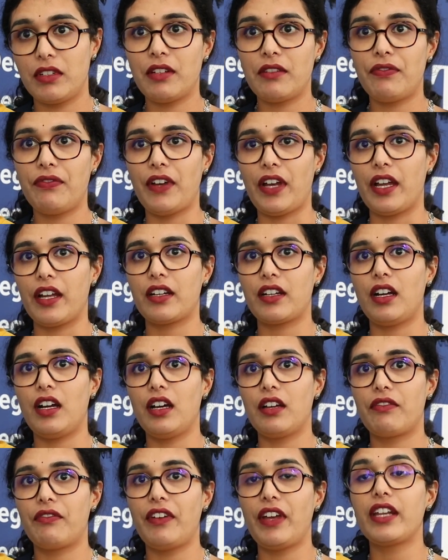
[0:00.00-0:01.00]
in fact
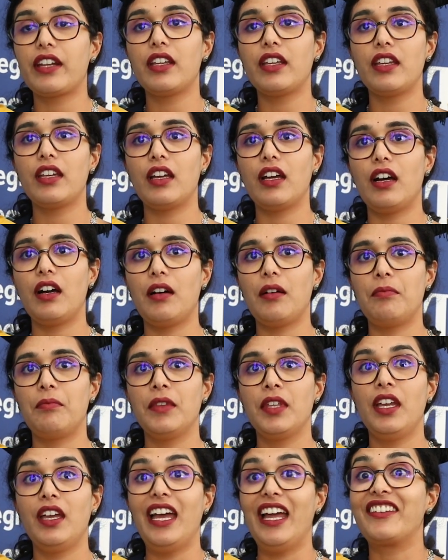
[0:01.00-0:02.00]
are very
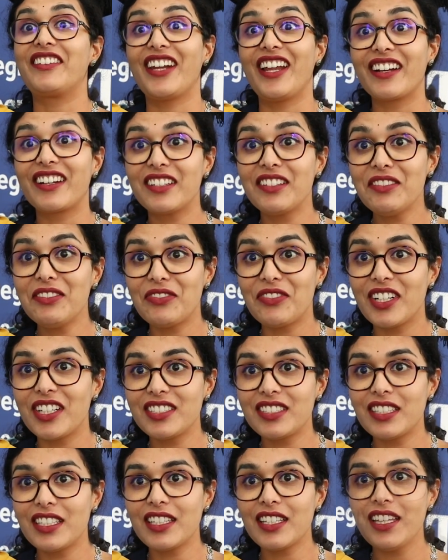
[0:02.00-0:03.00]
attractive,
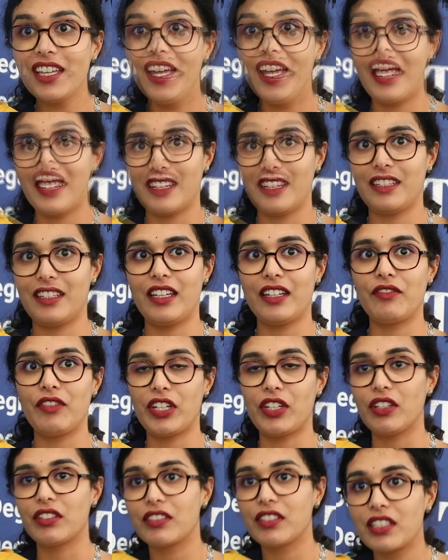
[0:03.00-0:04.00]
first thing, and then
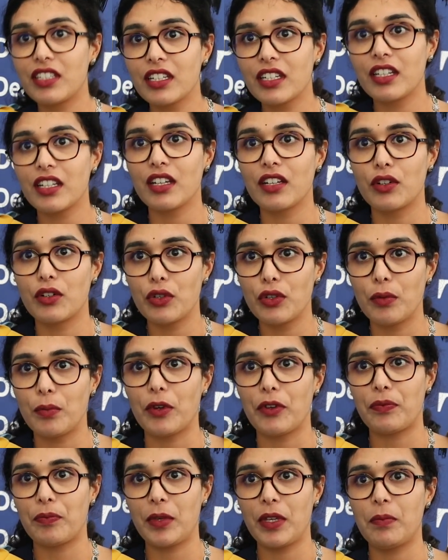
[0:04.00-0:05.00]
when you're sitting in a group
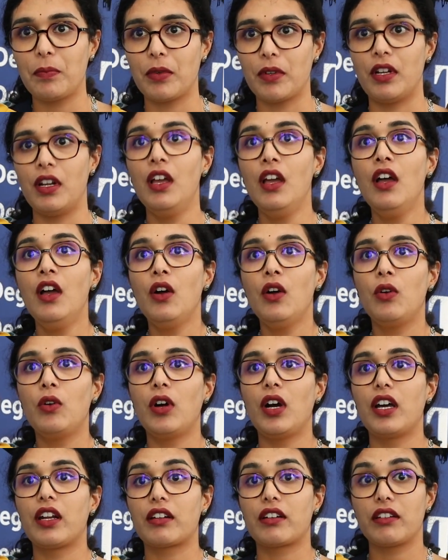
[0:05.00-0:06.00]
of people
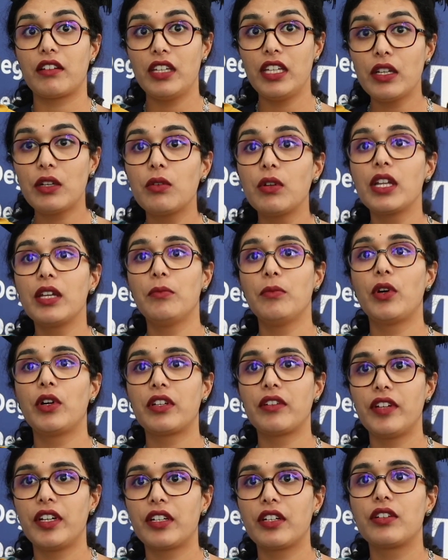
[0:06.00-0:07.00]
who are equally
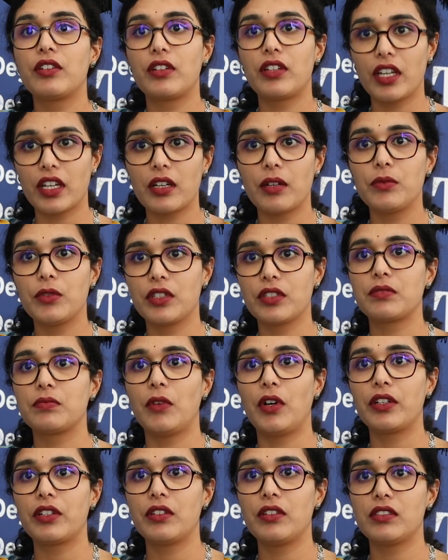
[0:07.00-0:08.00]
motivated to take up those
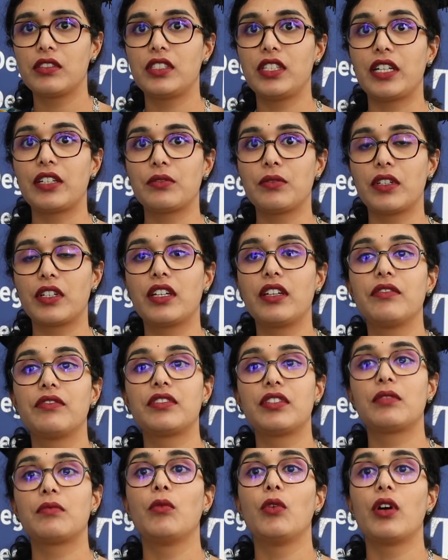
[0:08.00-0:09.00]
modules, that's what
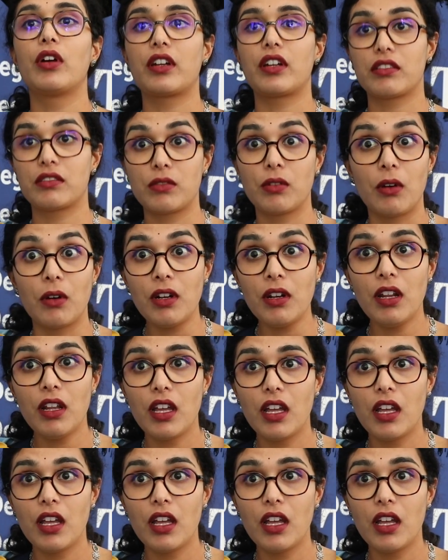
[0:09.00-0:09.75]
gives it more soul.